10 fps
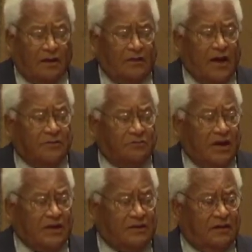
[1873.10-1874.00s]
And
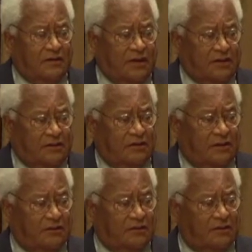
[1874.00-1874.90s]
that meant that
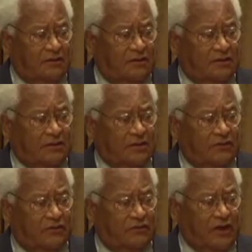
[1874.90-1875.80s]

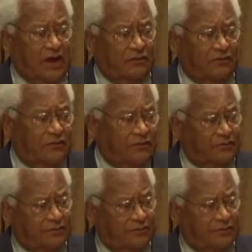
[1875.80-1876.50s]
instead of